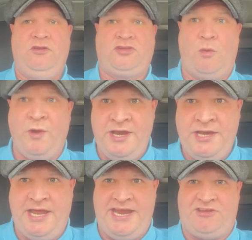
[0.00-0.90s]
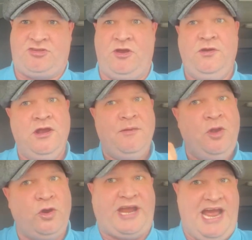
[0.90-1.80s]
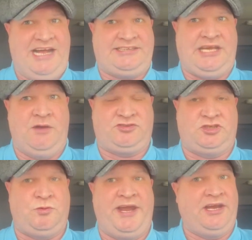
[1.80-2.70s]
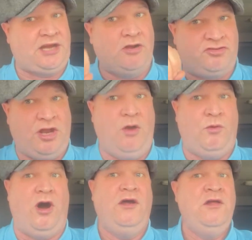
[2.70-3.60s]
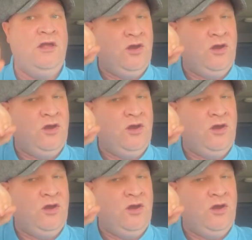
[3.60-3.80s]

So we need to look at ourselves this week and go, do you know what?